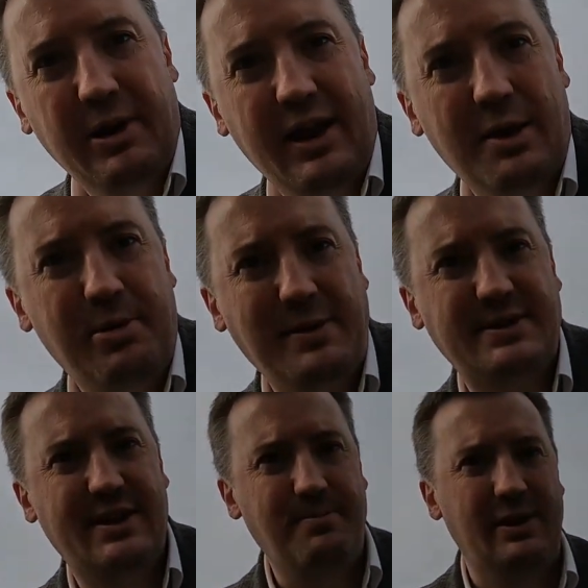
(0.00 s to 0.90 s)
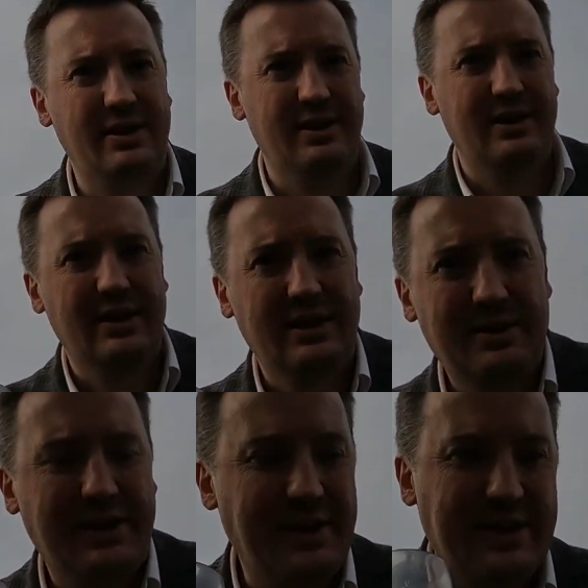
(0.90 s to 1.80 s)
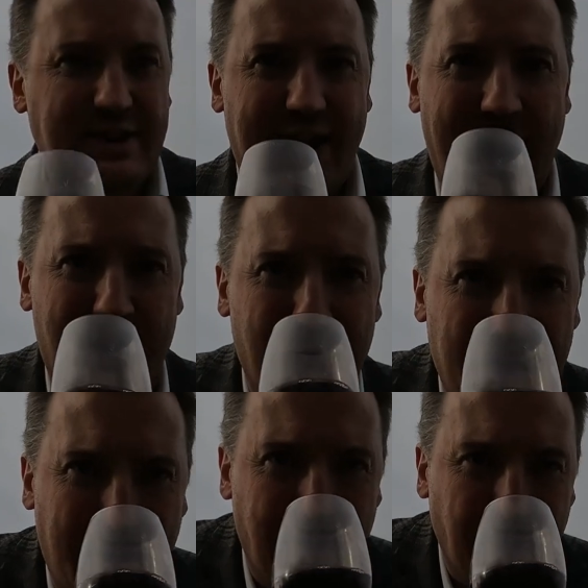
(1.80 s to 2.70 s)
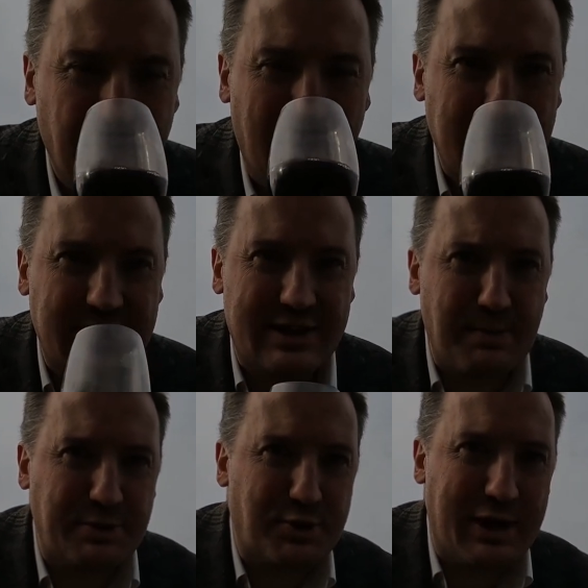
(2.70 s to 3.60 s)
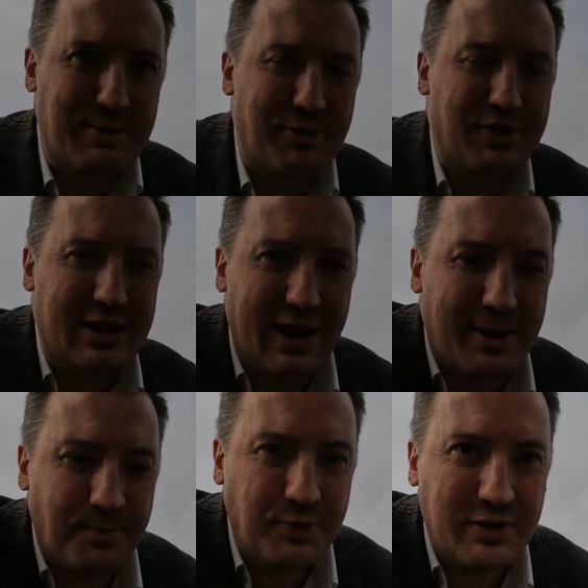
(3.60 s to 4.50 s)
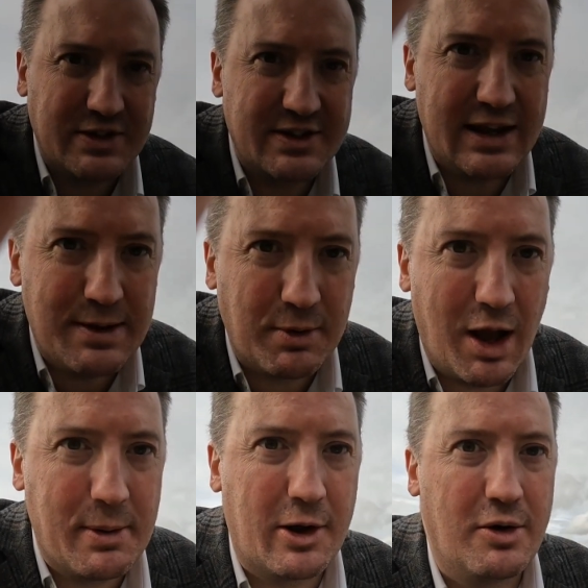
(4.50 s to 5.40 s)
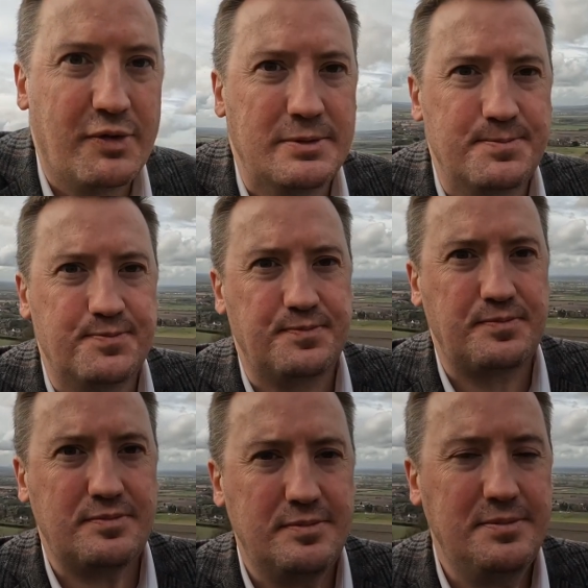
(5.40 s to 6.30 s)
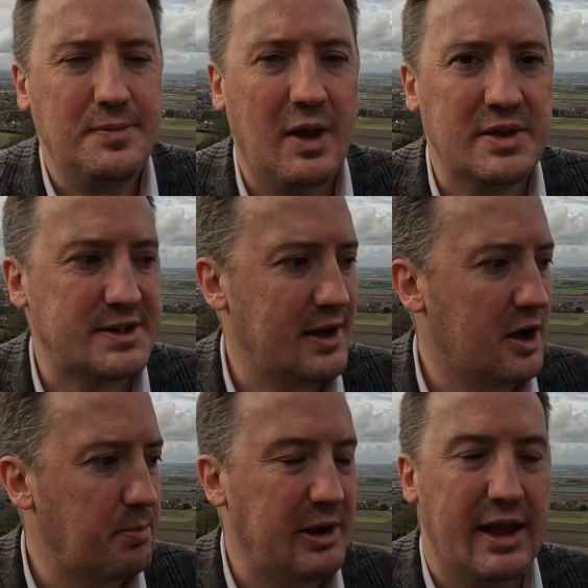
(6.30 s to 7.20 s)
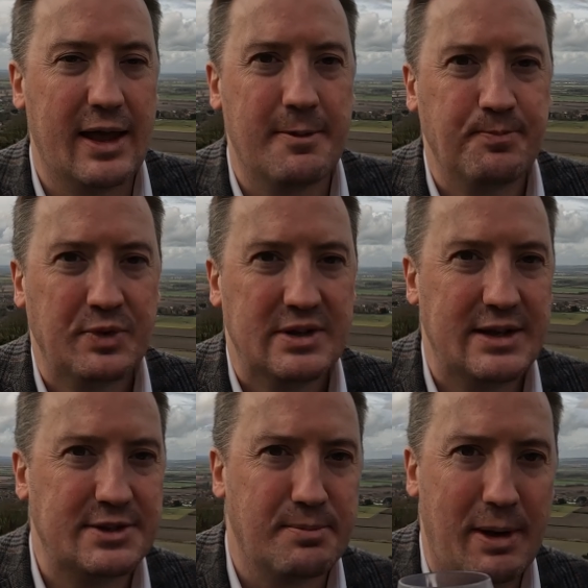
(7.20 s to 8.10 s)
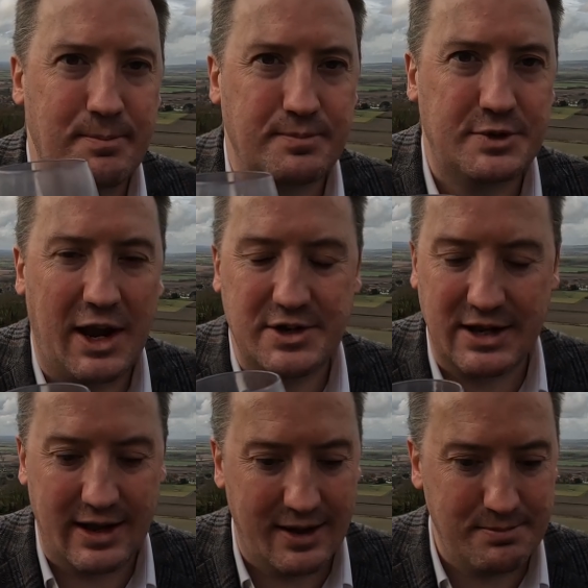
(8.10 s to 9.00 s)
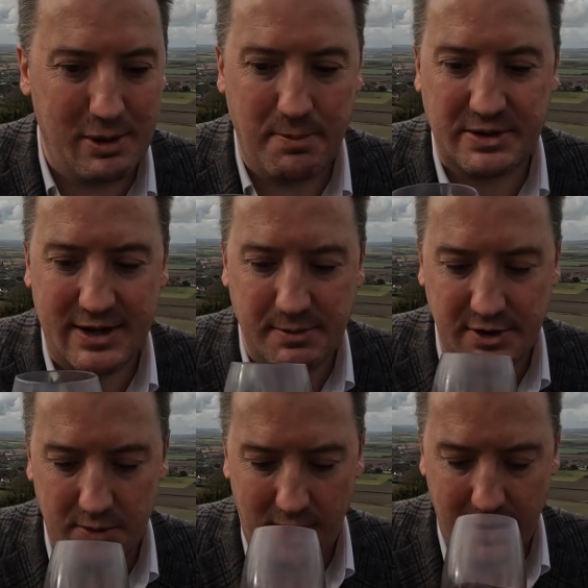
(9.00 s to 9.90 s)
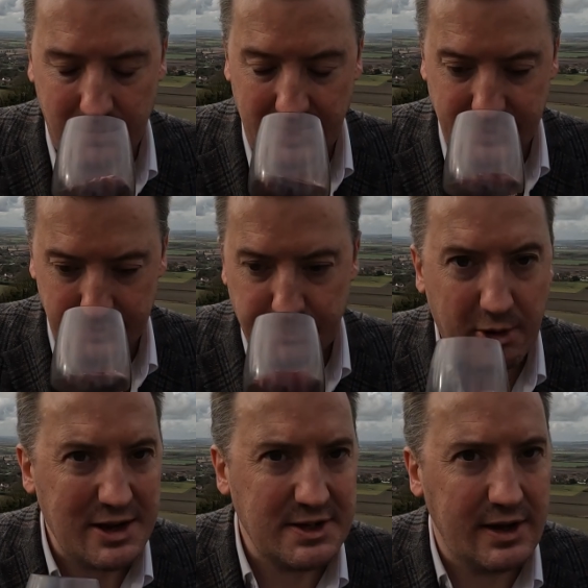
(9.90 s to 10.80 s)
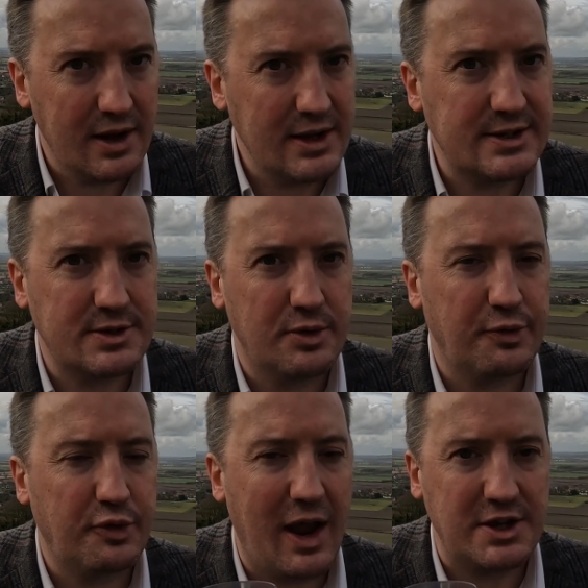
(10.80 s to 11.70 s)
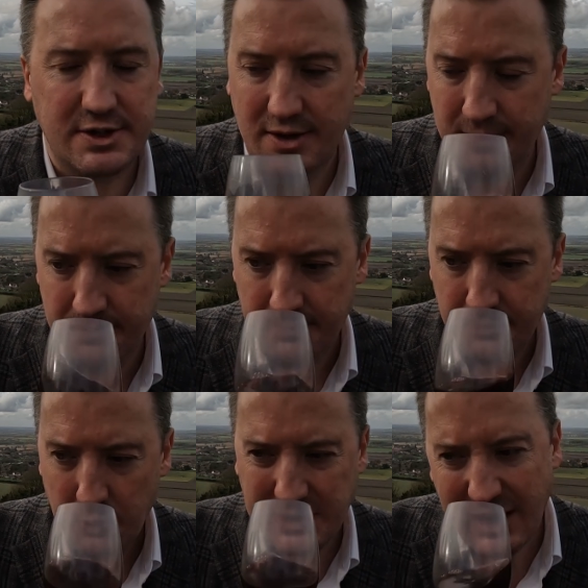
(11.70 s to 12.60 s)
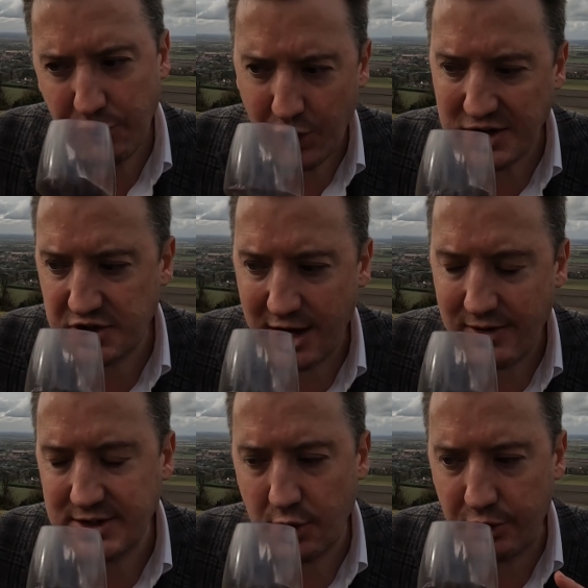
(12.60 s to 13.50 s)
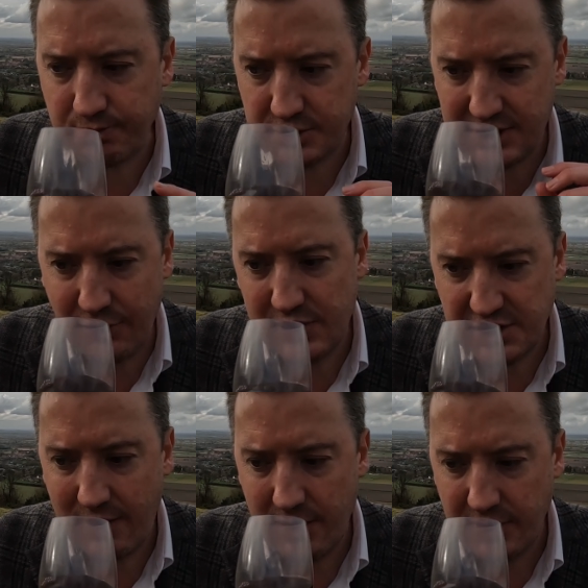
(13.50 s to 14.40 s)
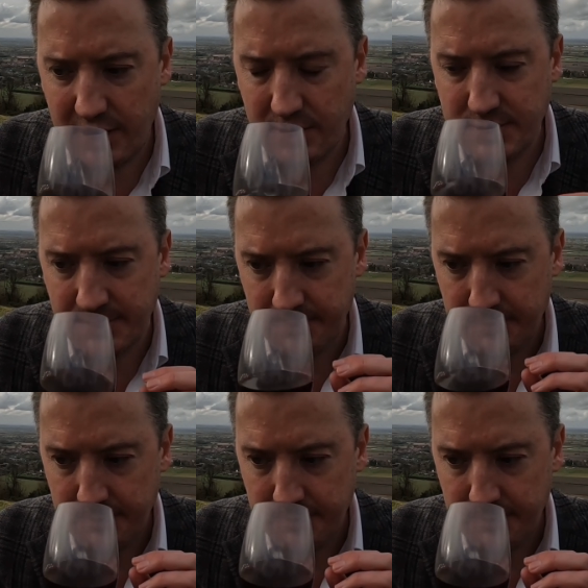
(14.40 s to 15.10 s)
Paneer. Perhaps I need to get out of the slipstream of the steam coming off the Saga Paneer. So I'm changing my perception of the wine a bit. Surprisingly nice, sort of fresh. I say fresh cherry, sort of definitely cherry on the nose.